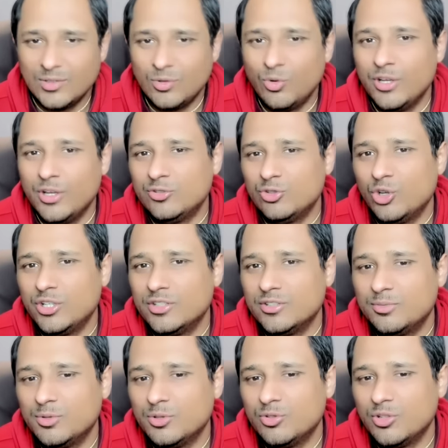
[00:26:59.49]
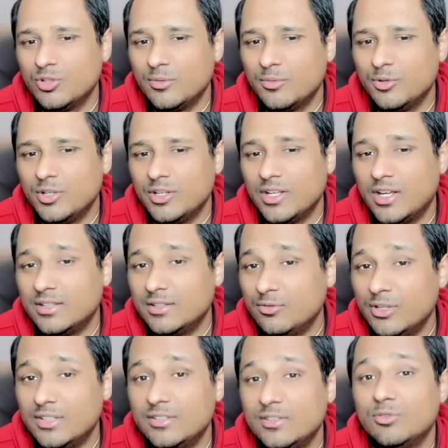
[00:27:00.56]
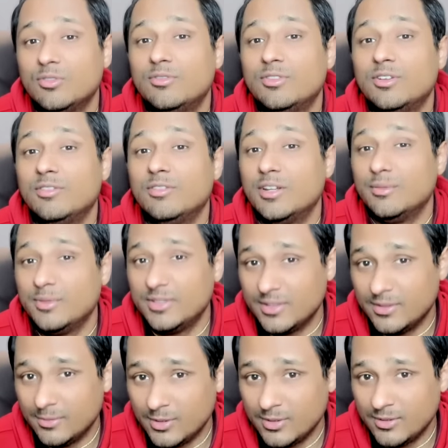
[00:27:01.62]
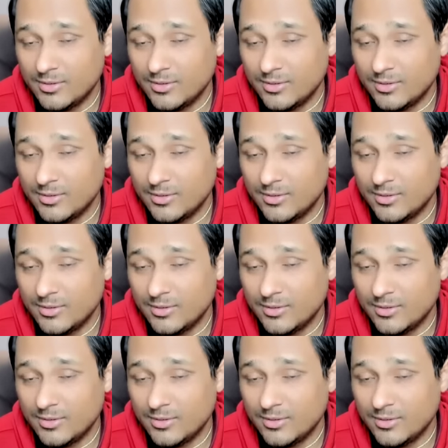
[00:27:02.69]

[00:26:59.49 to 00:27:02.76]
go and join a spiritual community. Otherwise, you will feel very miserable.